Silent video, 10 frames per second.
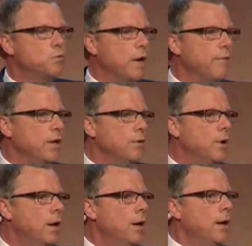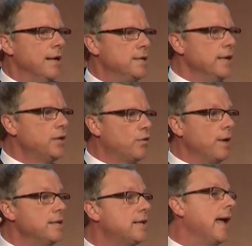revenue is
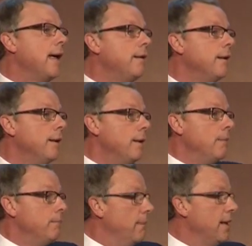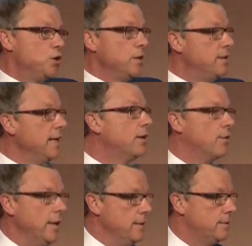increased, and it should
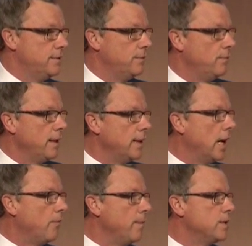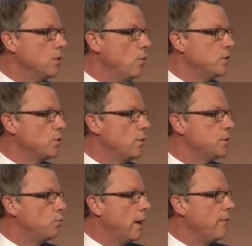decrease when the government's own
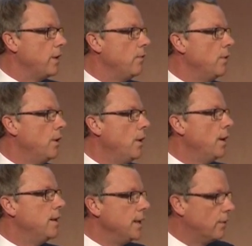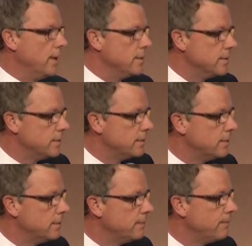source revenue decreases.
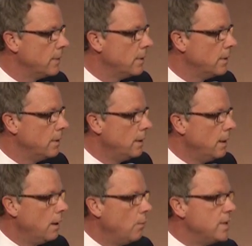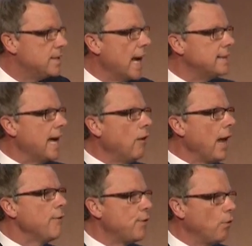We sat down
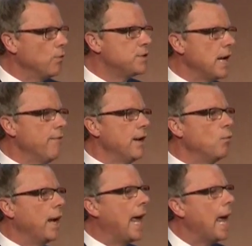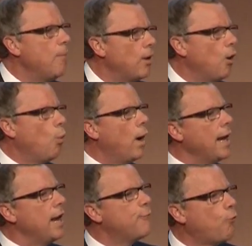after 2007 and we hammered out
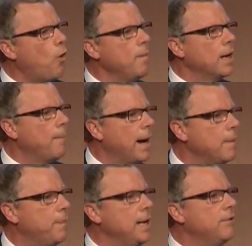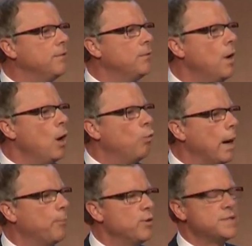what a formula might be to
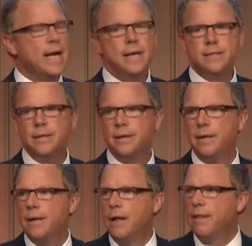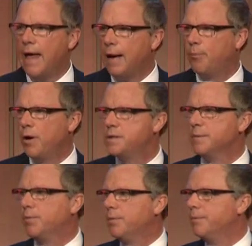represent that principle.